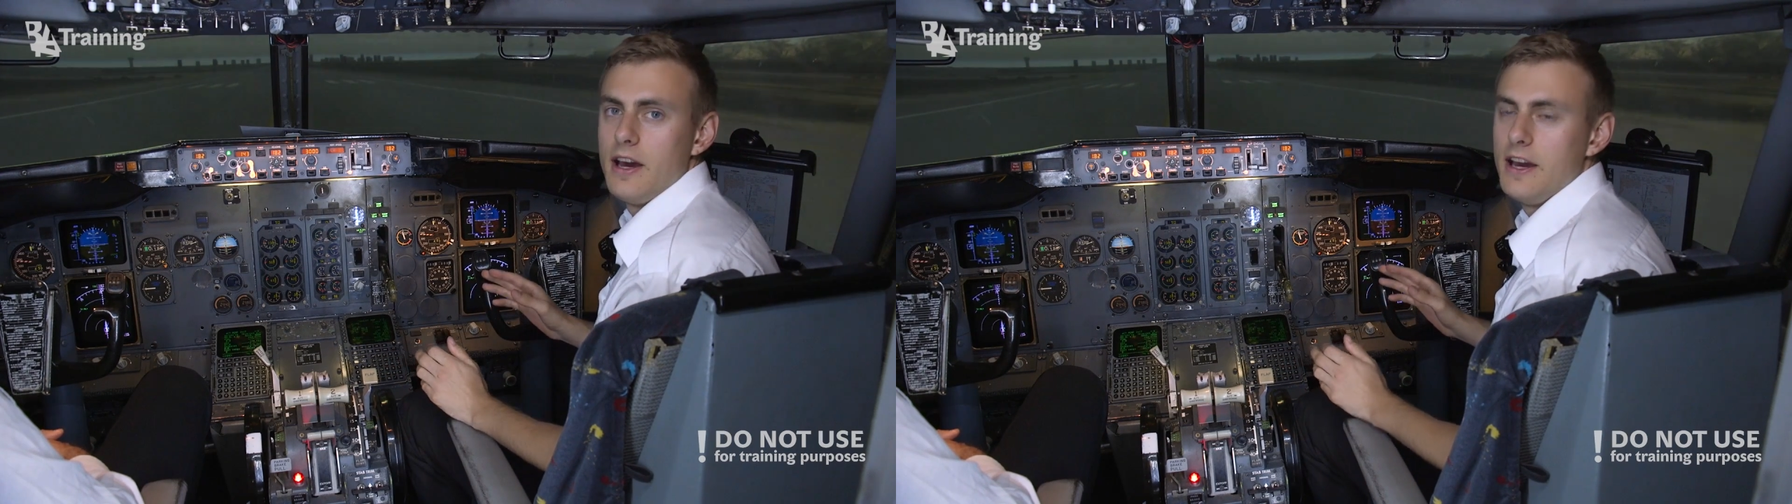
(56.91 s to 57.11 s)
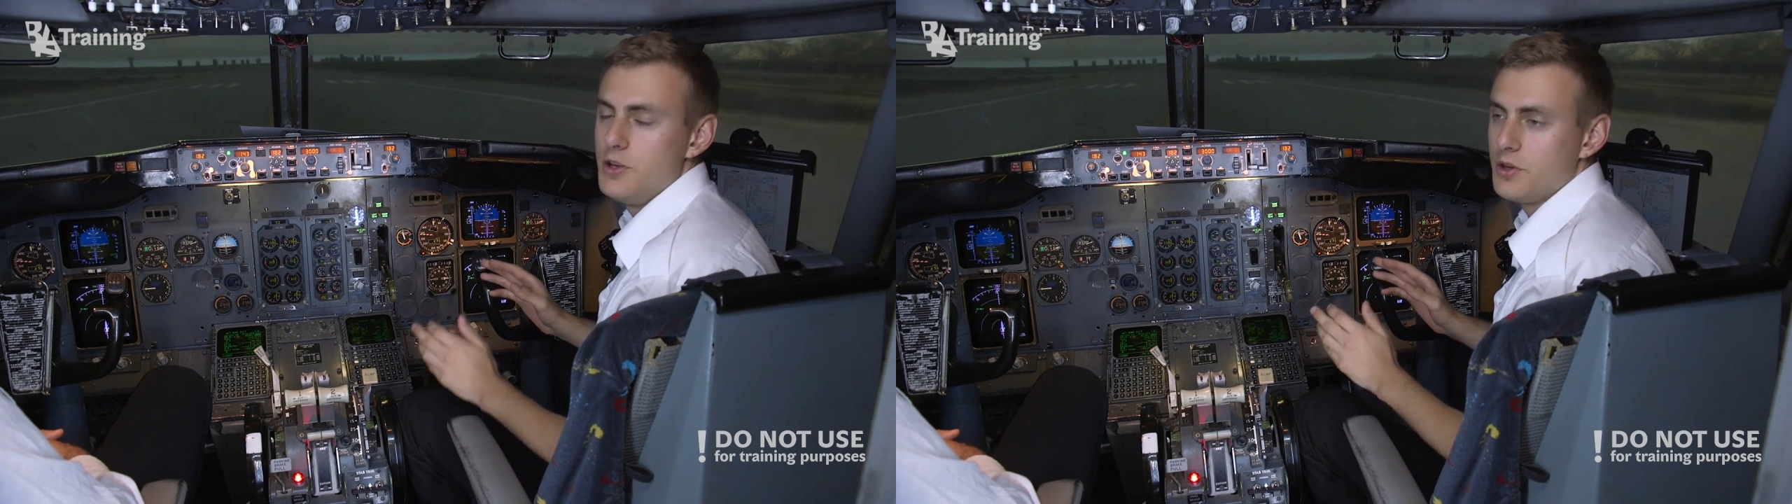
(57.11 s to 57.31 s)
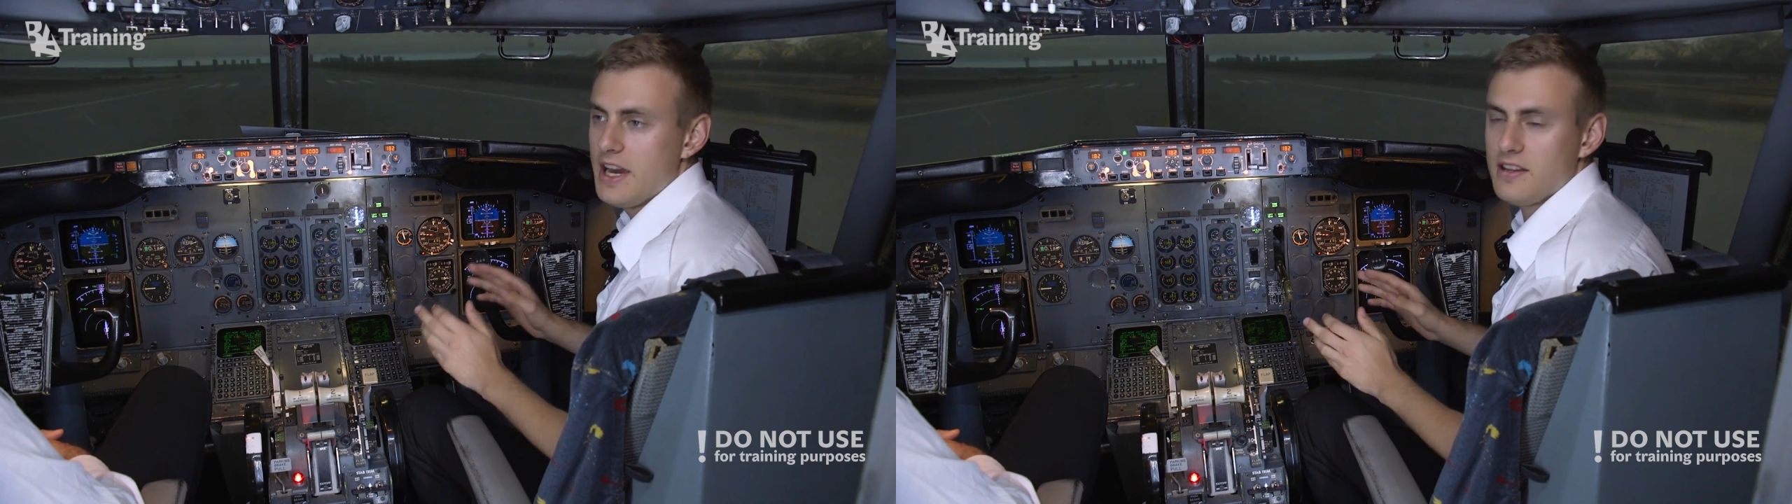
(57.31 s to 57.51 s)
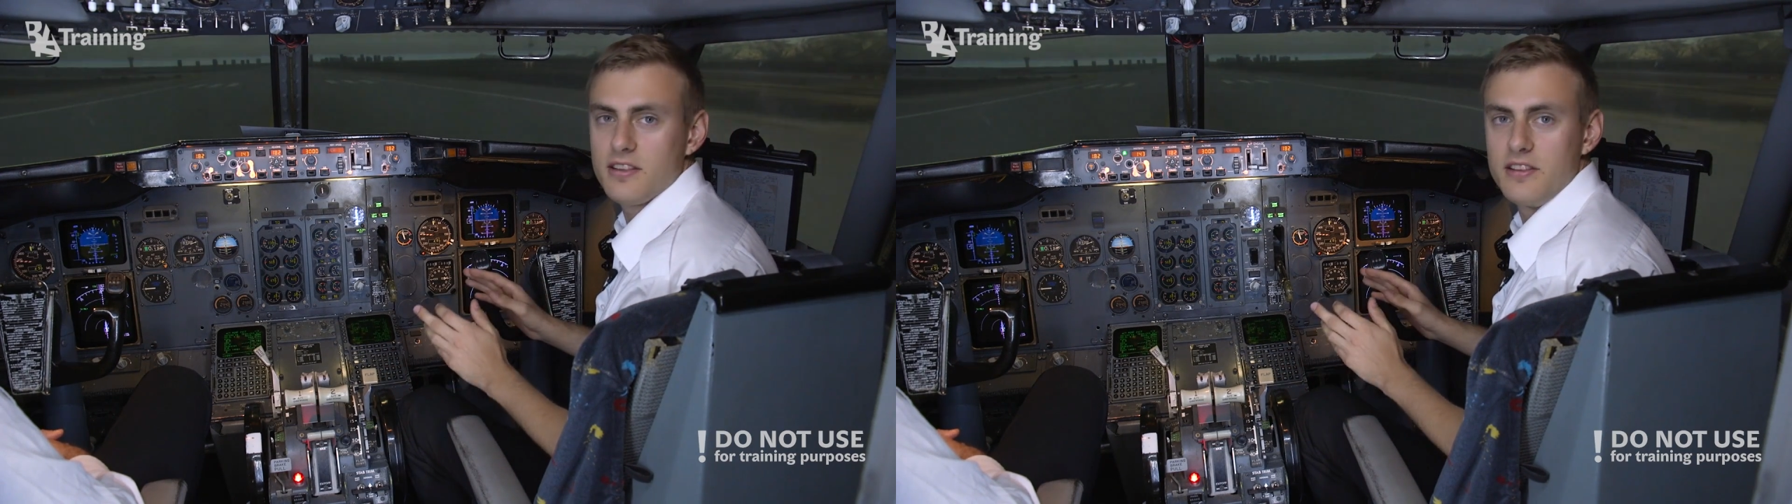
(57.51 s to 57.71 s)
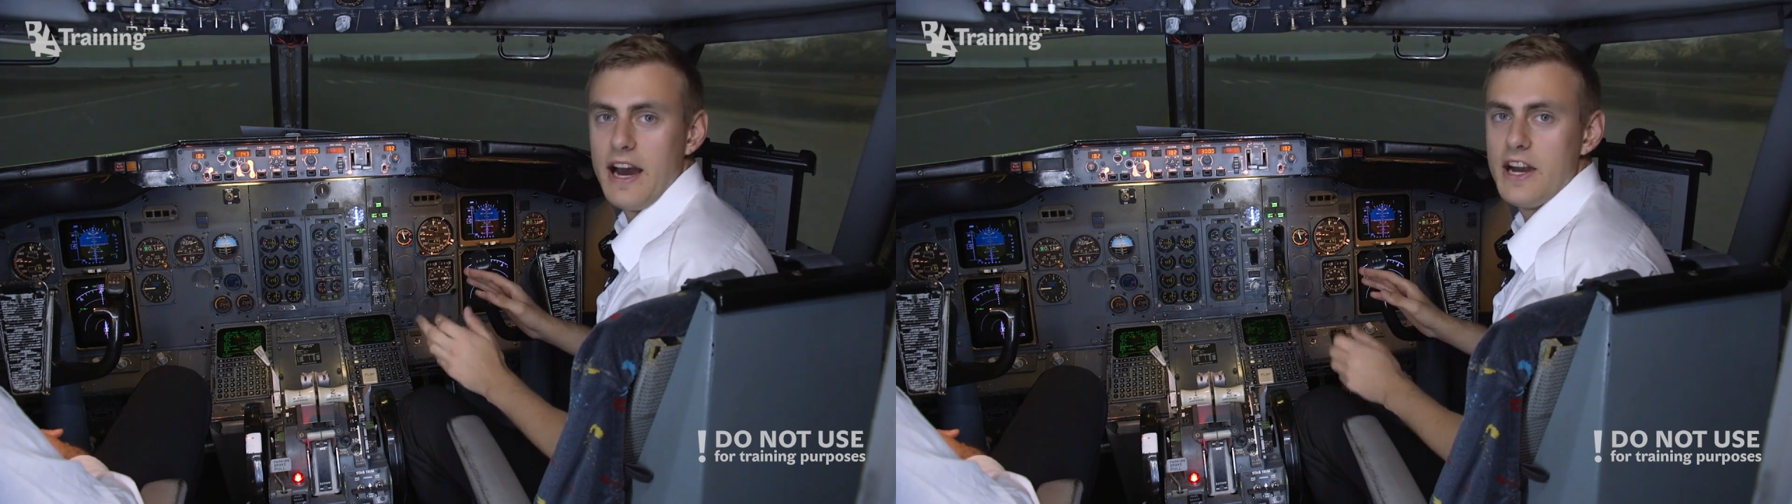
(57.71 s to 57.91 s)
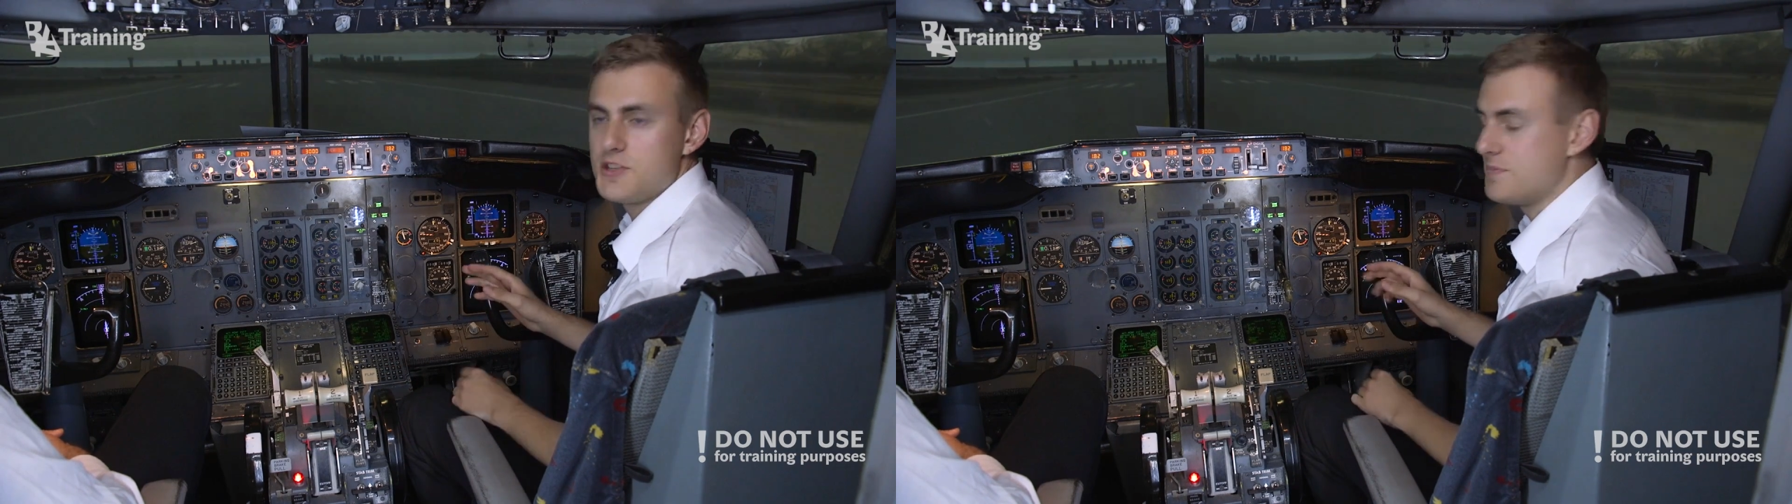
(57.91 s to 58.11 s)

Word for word: uh, you get, the higher